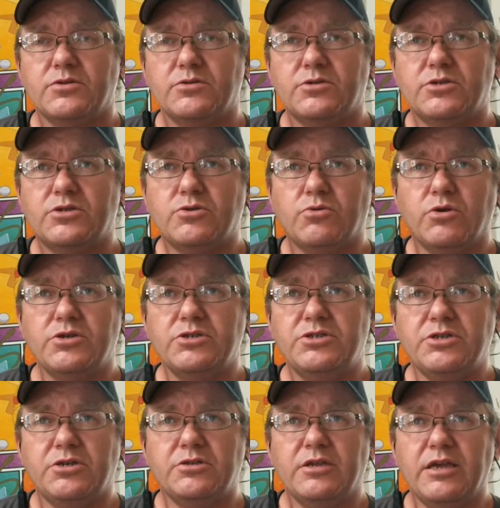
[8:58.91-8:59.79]
the Sword and
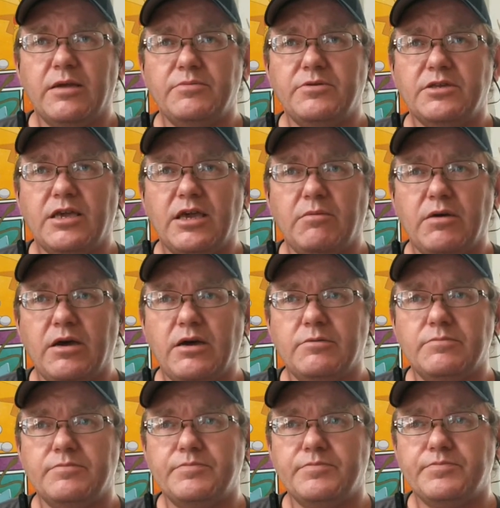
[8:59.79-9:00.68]
Shield games came
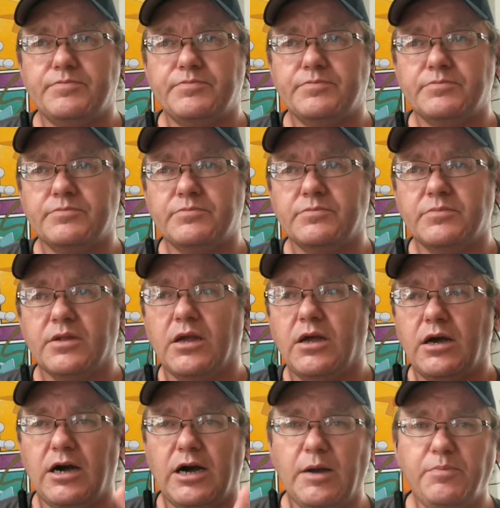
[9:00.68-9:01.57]
out,
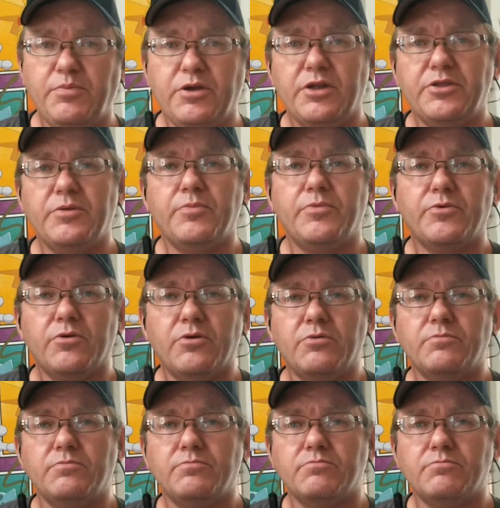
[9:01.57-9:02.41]
I played them through